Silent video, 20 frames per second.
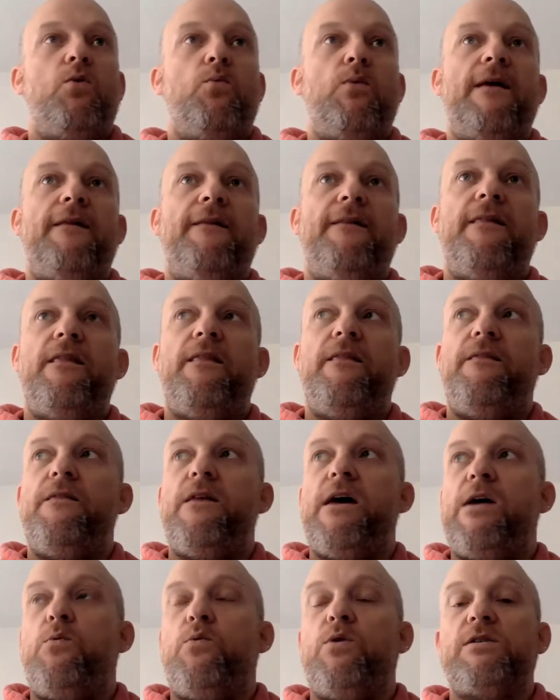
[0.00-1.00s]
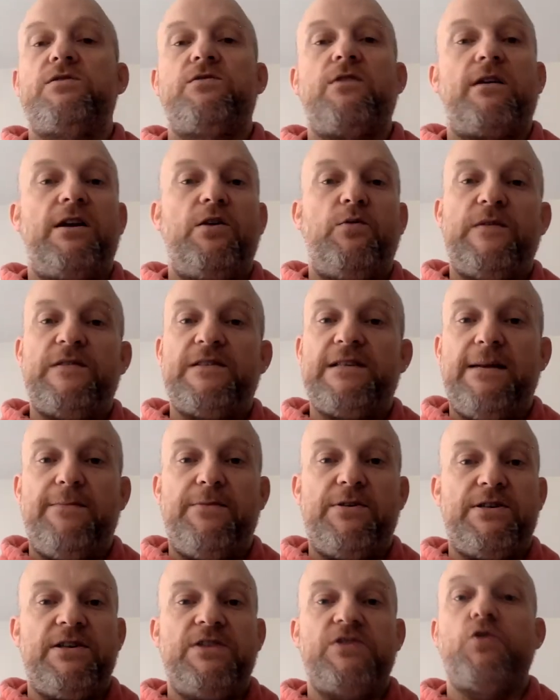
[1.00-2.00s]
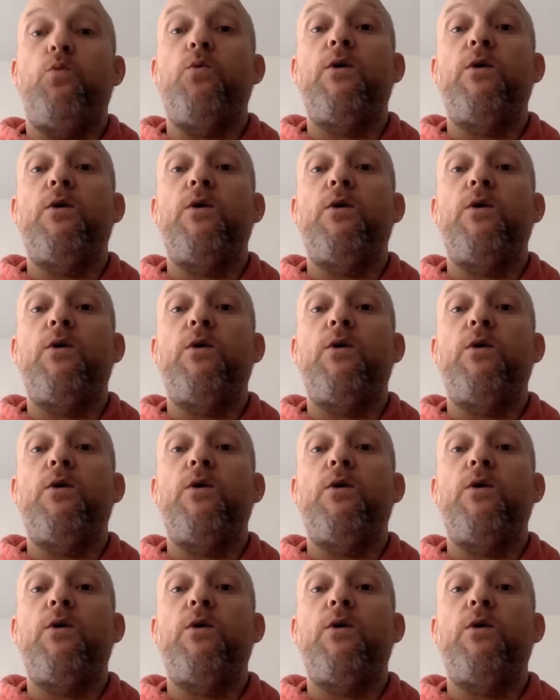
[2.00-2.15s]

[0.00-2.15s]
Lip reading: when they were struggling with sleeplessness